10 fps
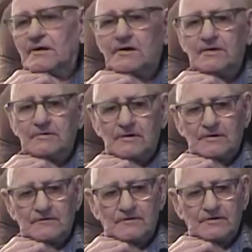He
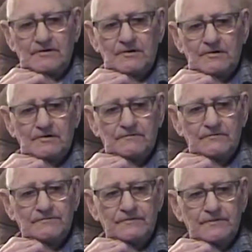died very young,
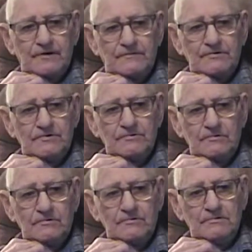55 years
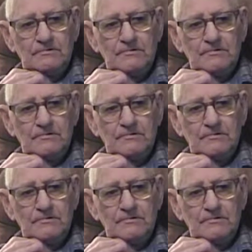old.